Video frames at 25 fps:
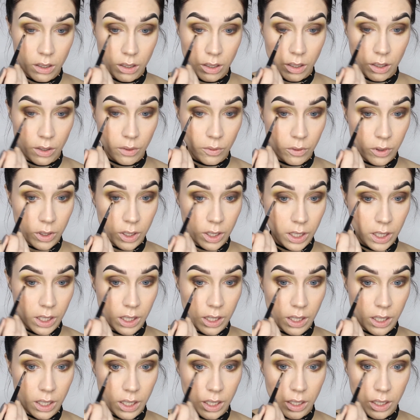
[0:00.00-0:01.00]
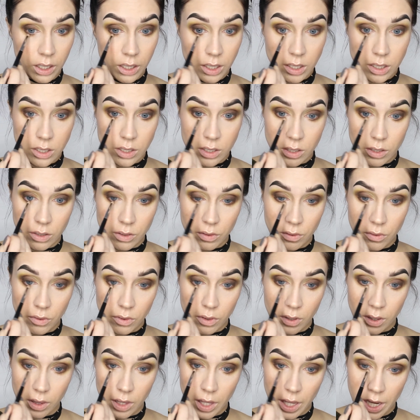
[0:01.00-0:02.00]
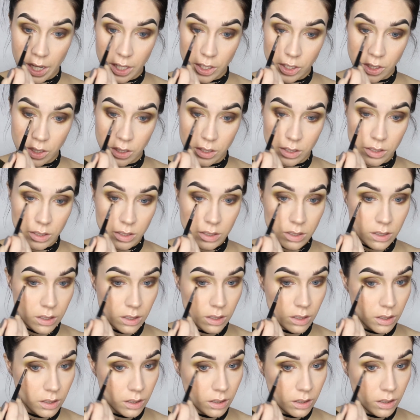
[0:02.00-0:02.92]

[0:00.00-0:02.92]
and working that into the lashes.